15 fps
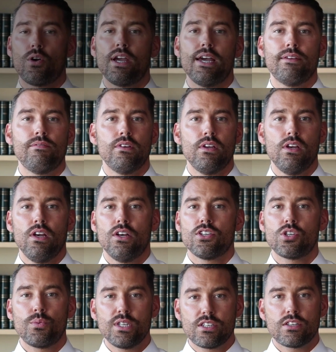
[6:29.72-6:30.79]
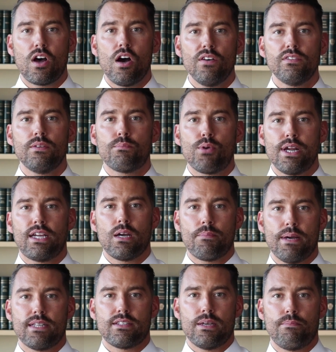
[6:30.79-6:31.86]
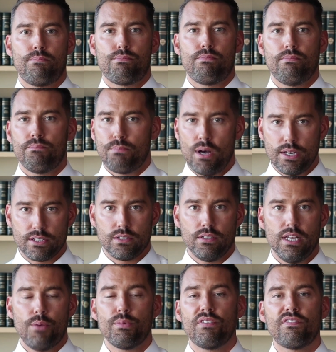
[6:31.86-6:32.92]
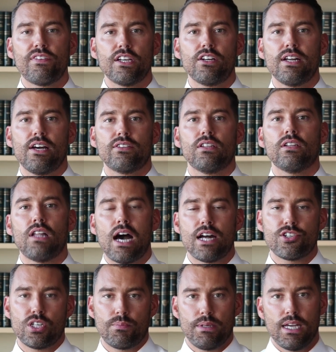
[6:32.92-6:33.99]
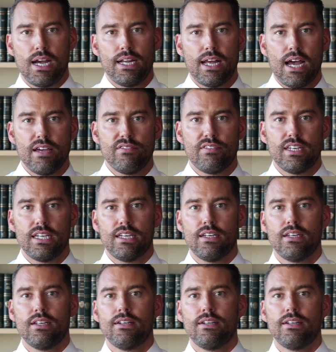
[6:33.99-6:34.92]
Okay, so we solved the breakup essay puzzle and we figured out the logic behind IV.